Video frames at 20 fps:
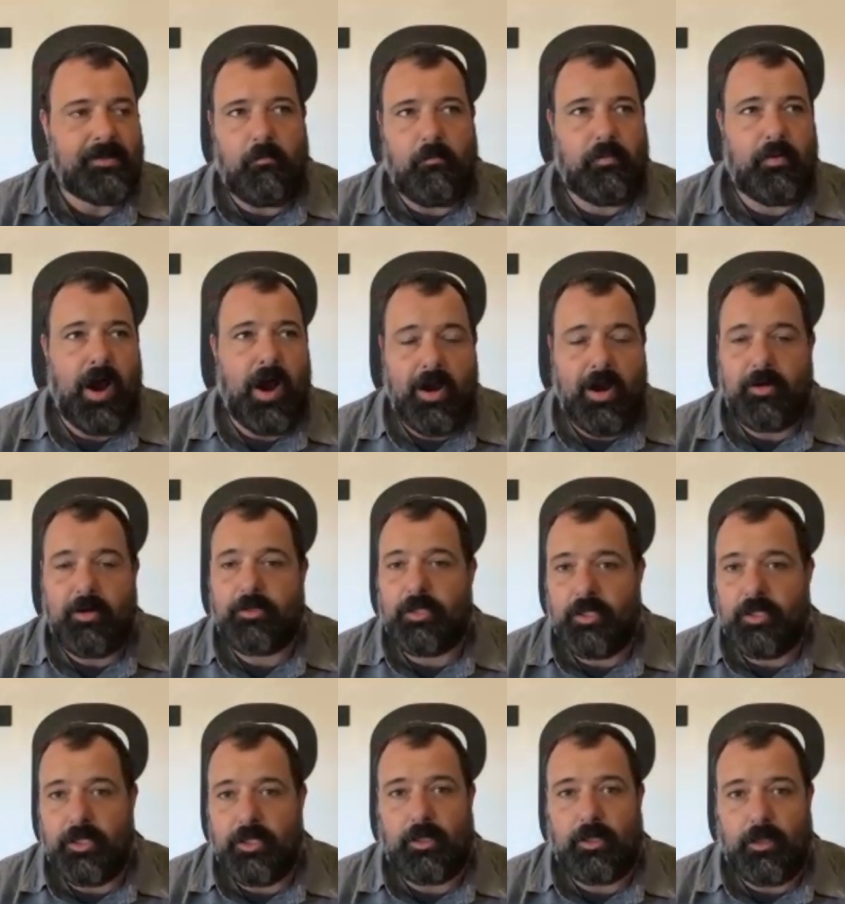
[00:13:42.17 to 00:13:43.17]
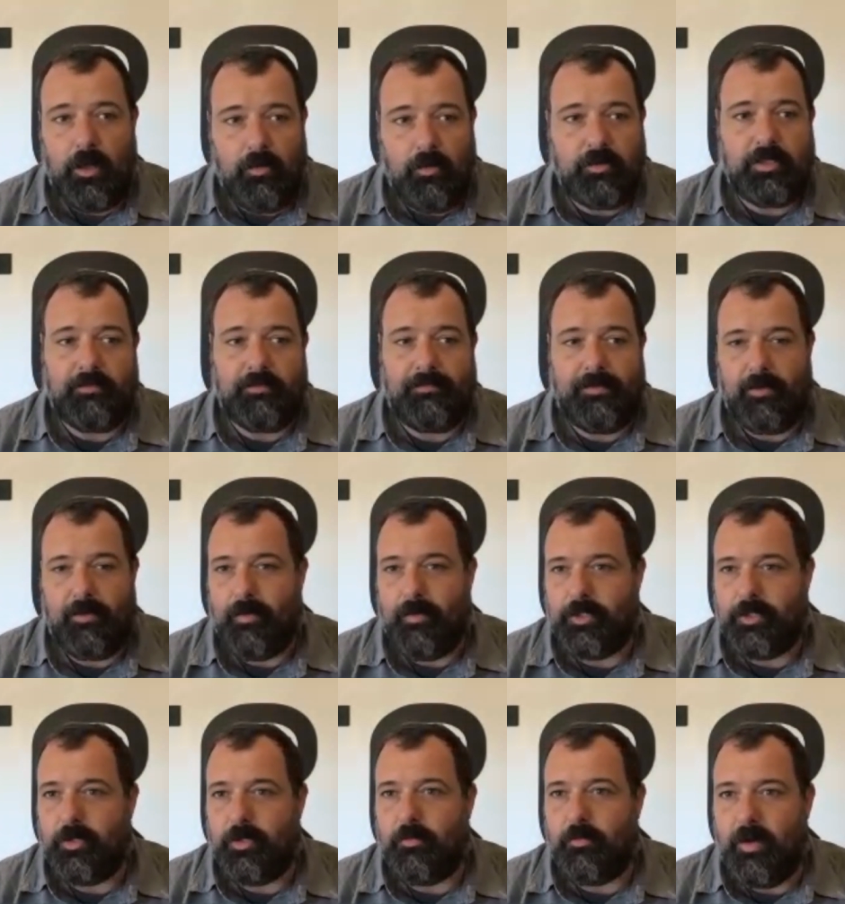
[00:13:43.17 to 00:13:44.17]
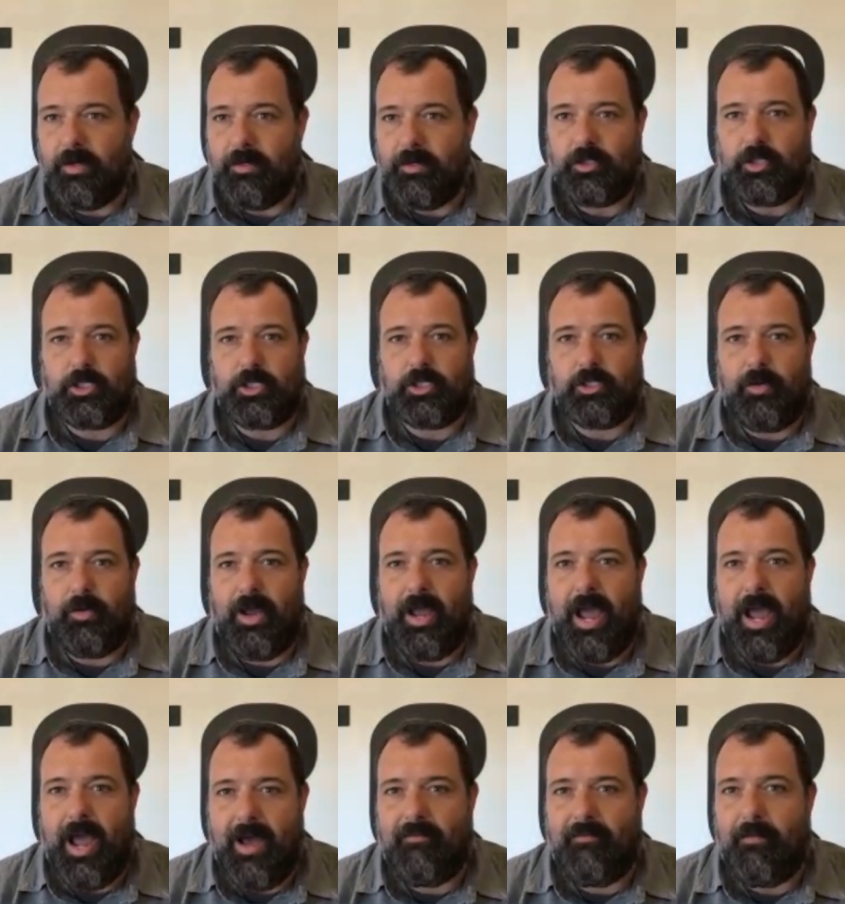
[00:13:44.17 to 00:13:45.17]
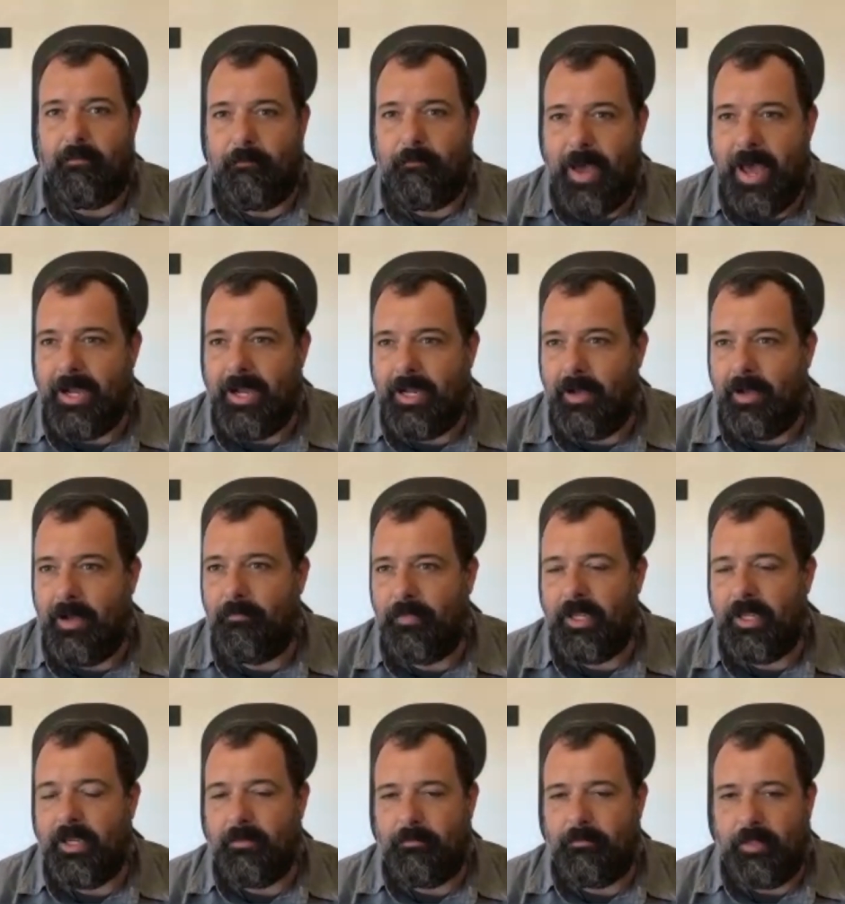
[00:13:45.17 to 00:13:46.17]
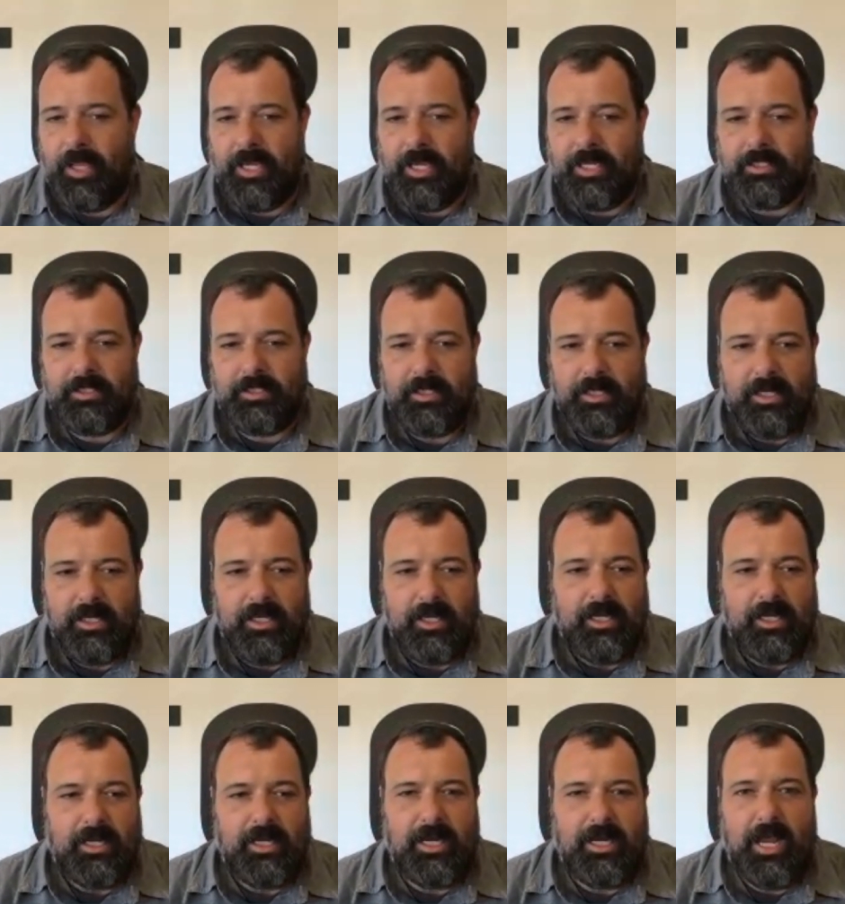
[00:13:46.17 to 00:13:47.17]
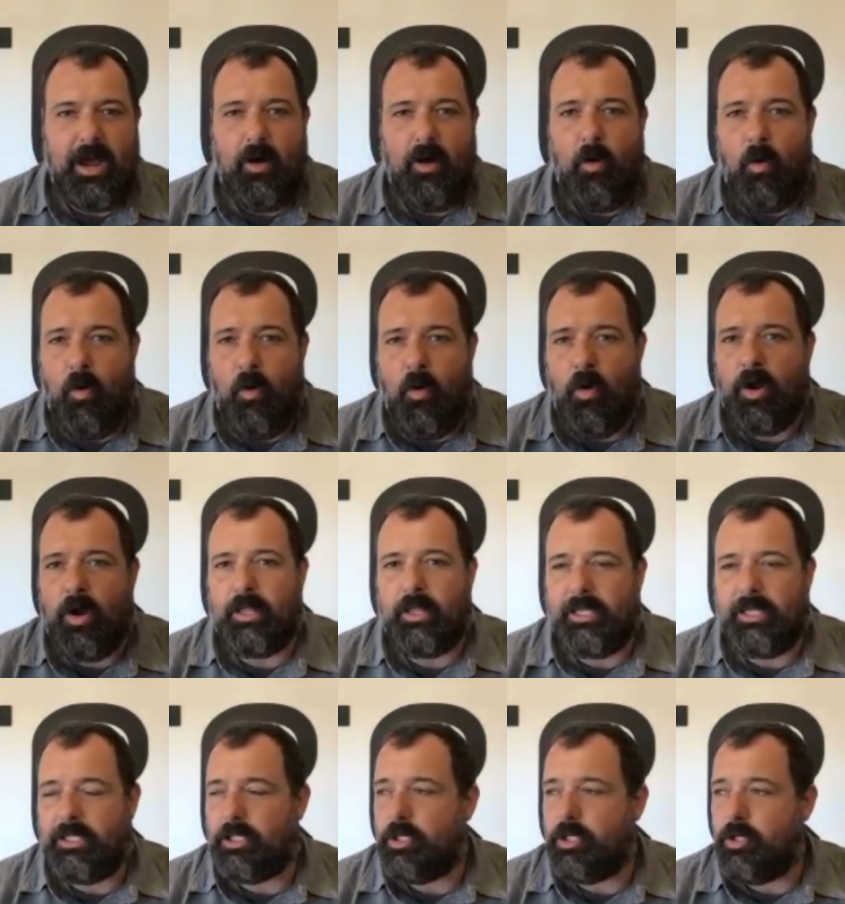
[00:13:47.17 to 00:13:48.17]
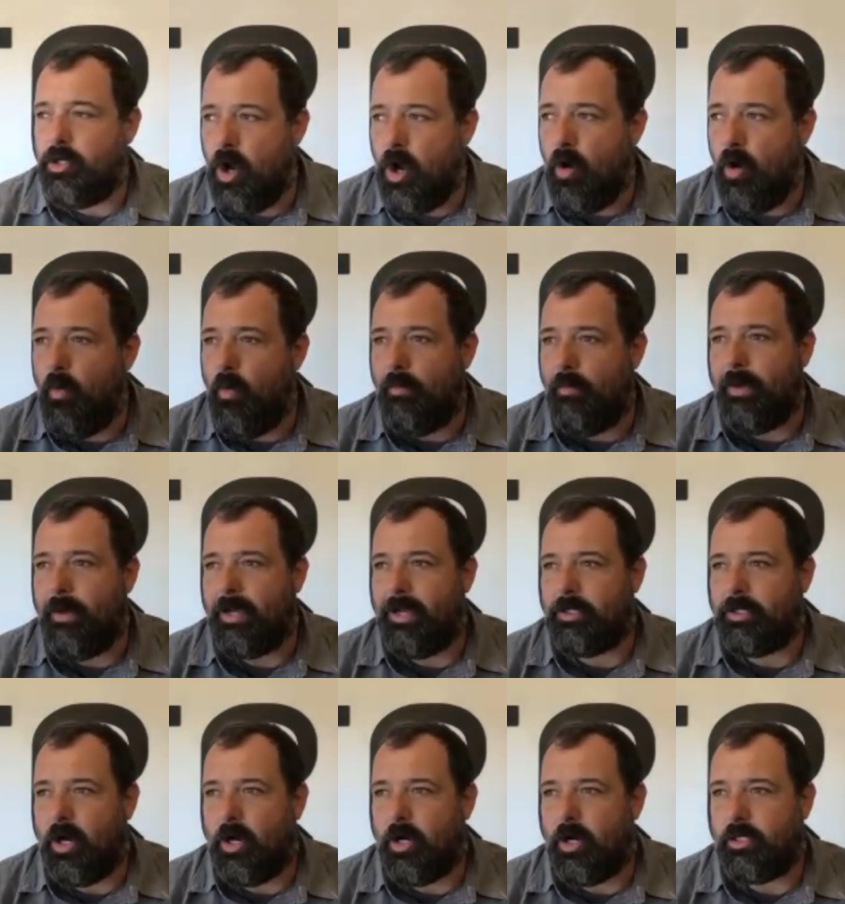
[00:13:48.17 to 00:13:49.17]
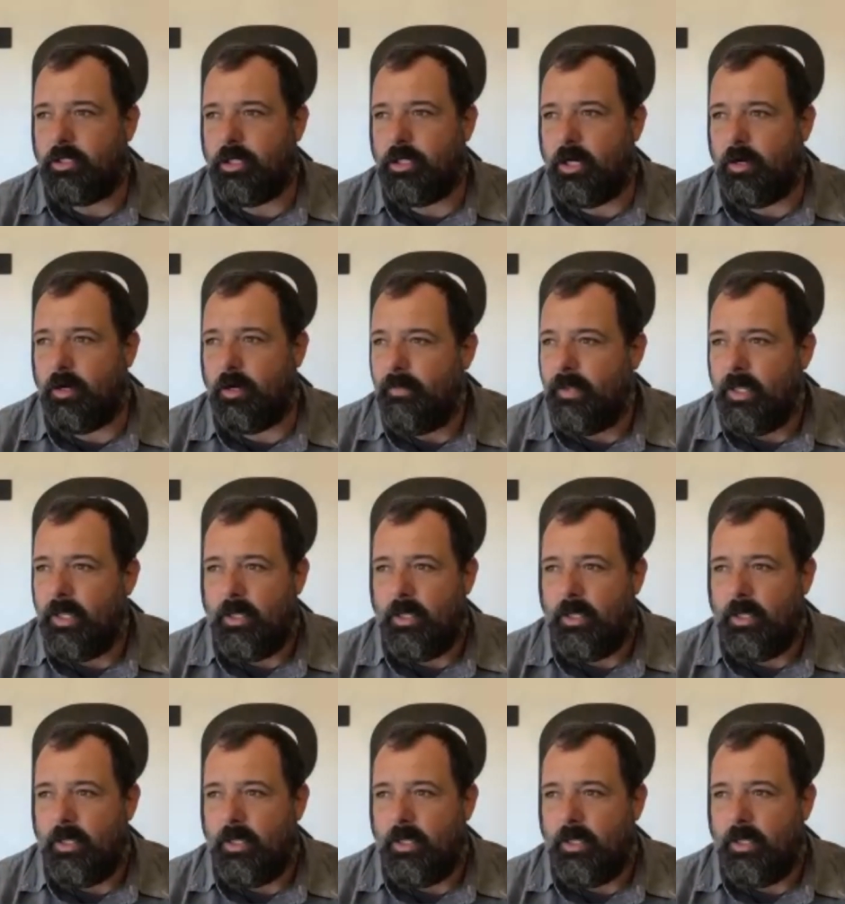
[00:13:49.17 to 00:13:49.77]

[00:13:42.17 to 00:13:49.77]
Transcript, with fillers: prior to the close of the original one, just so I have a backup thing in place now, or at least know what my targets are.